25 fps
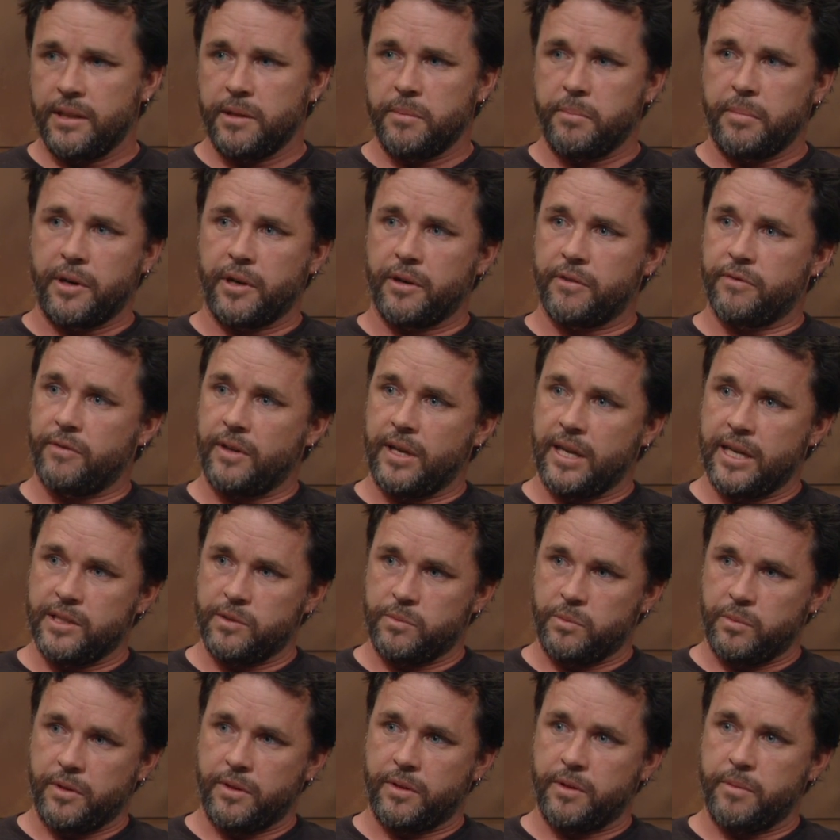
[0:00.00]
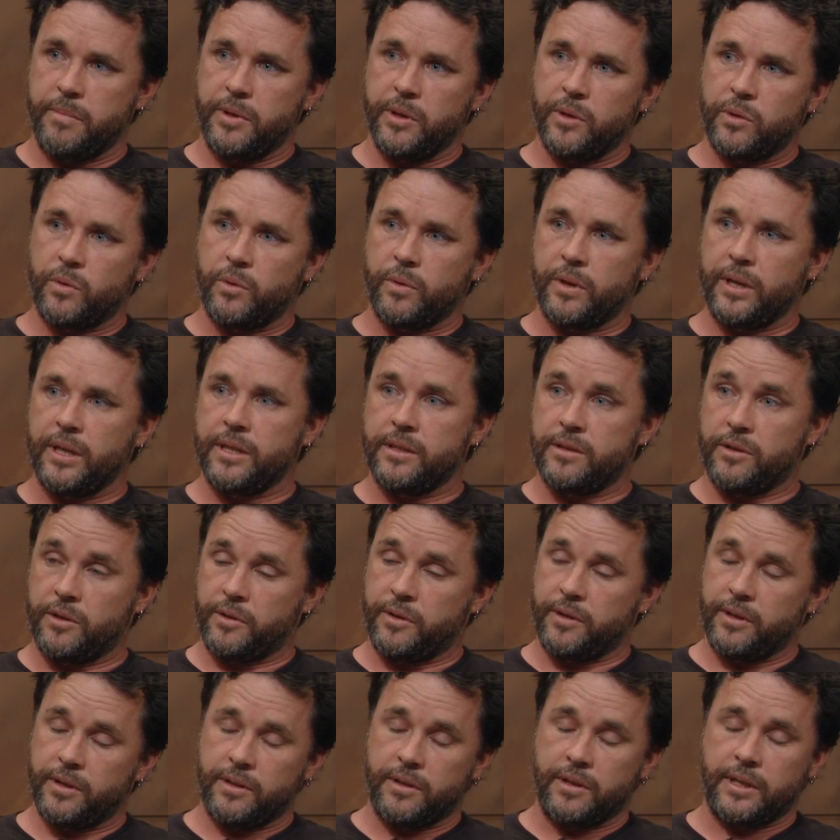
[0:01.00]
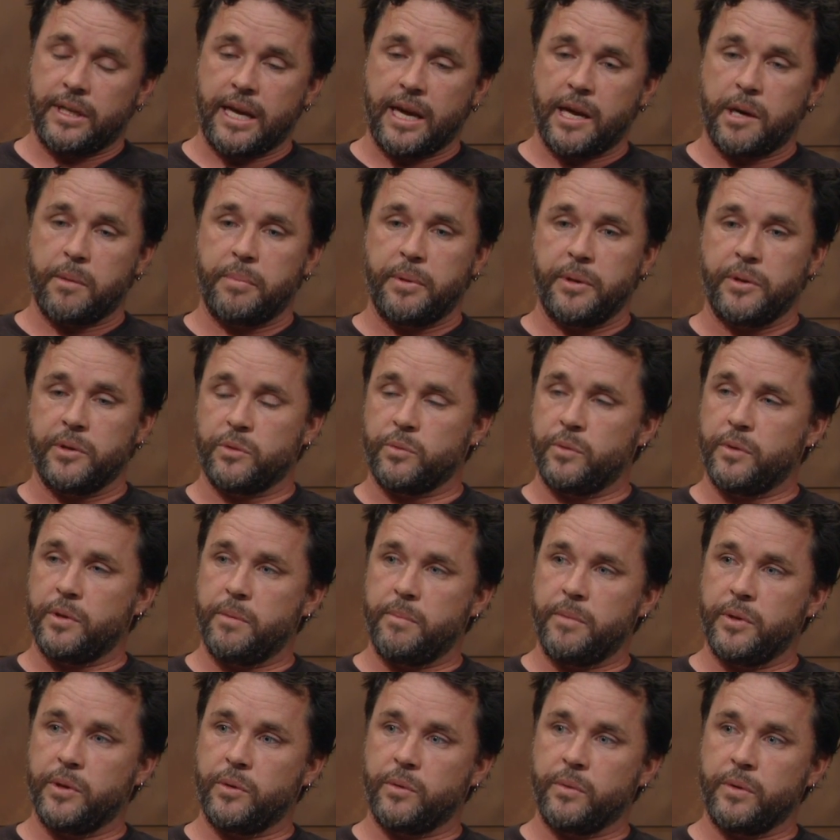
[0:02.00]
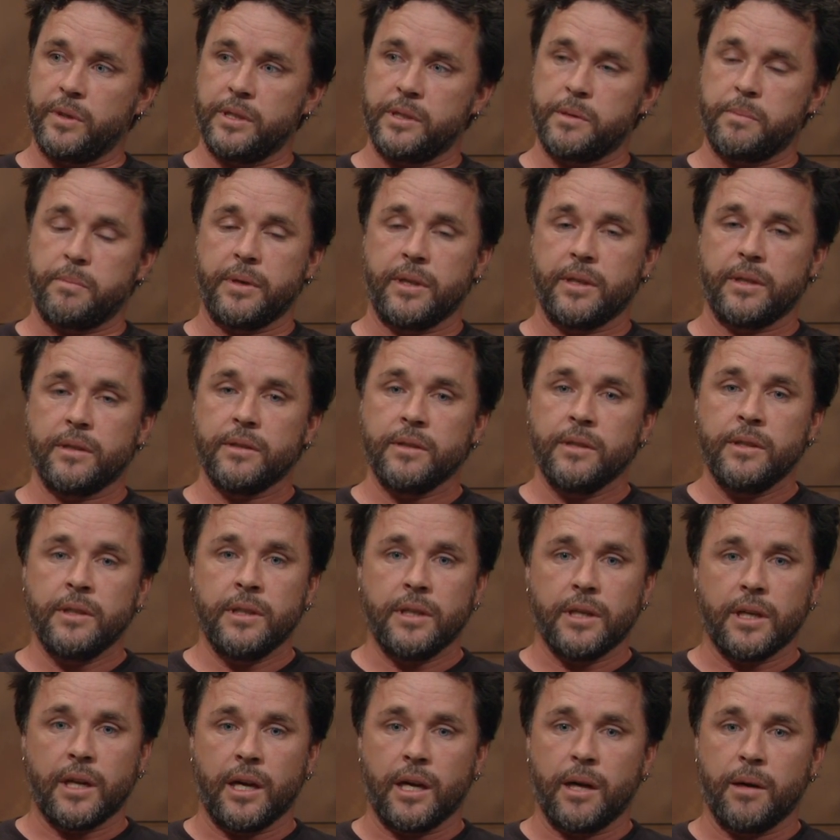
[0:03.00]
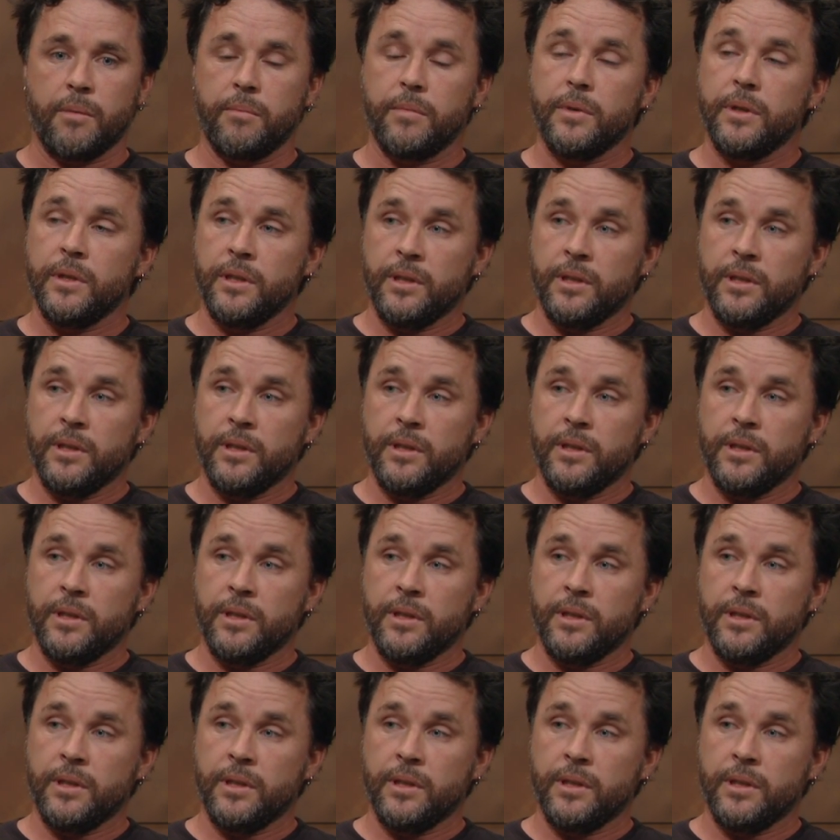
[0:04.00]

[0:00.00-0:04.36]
the butterflies with the milkweeds or the, the caterpillars with the milkweeds. But right. um,